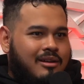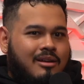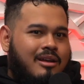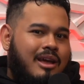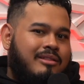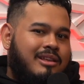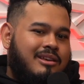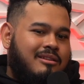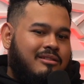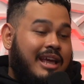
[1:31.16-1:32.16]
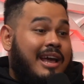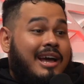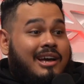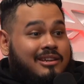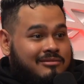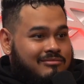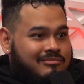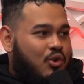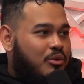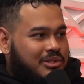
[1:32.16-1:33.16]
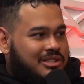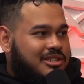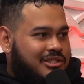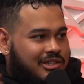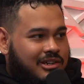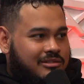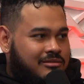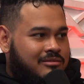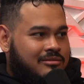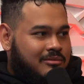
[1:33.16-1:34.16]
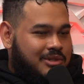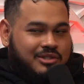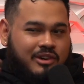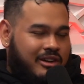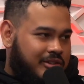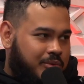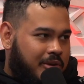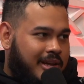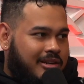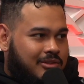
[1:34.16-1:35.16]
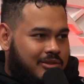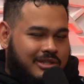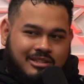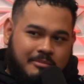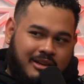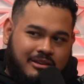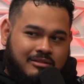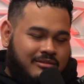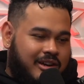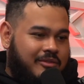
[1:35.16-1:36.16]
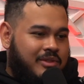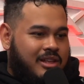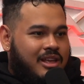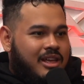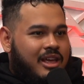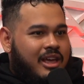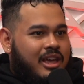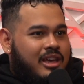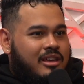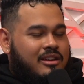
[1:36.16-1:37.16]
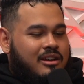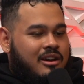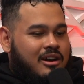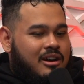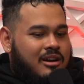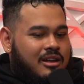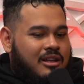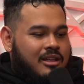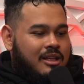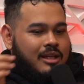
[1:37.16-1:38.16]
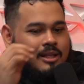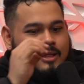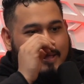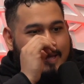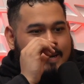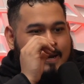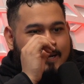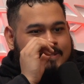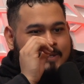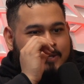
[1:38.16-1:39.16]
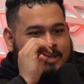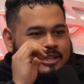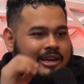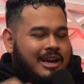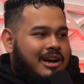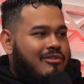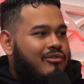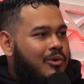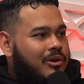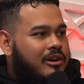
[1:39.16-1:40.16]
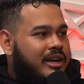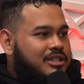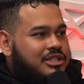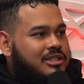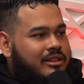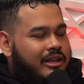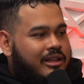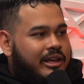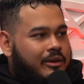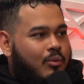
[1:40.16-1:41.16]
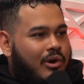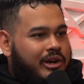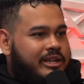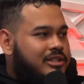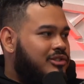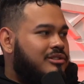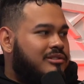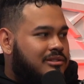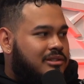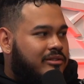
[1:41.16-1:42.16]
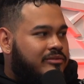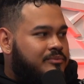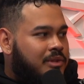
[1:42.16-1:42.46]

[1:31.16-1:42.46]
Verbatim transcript: yeah. And then they had Whoreible Decisions on, mm-hmm. which is mm-hmm. funny because we're in Mandy's studio. Shout out to Mandy, right? Yeah. To and uh, then I saw that they like kind of wrote on IG that they like wanted interns and stuff,